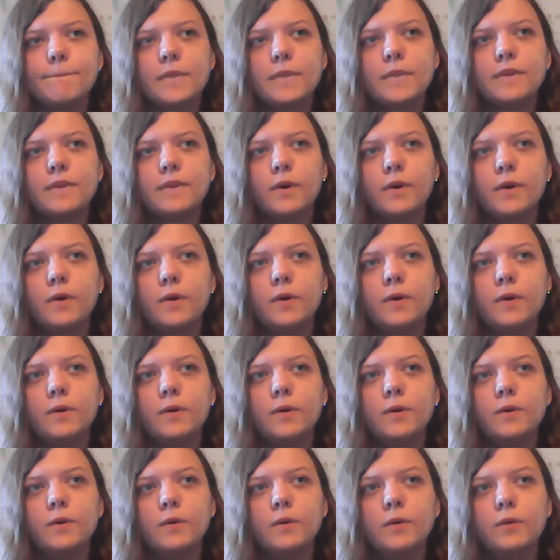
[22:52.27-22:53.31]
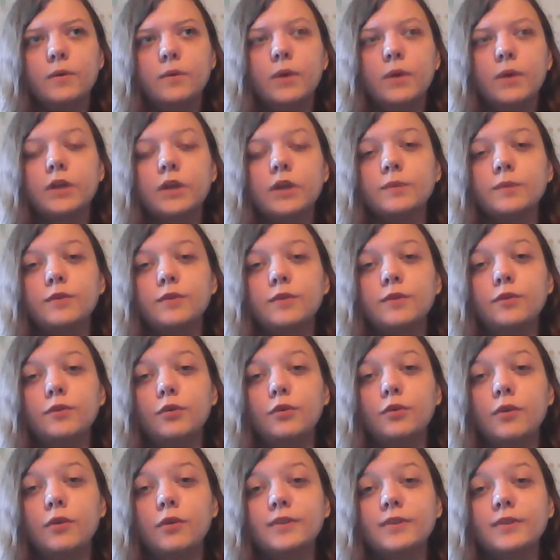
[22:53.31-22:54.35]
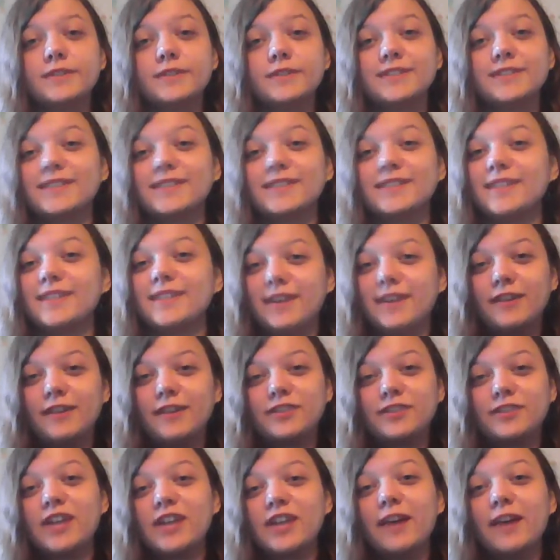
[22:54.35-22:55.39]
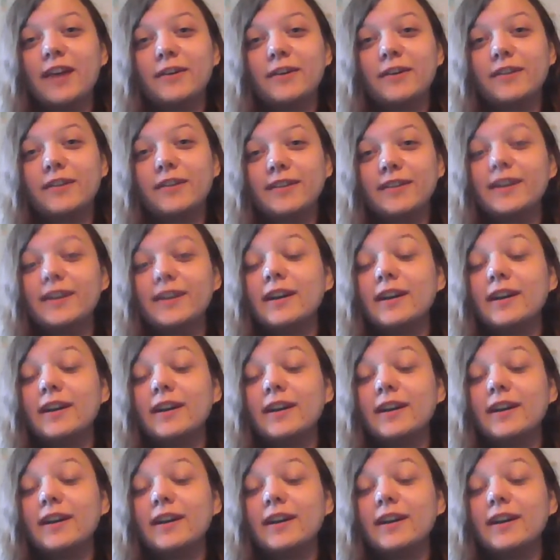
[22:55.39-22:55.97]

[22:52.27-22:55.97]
So welcome to the new ones on the channel.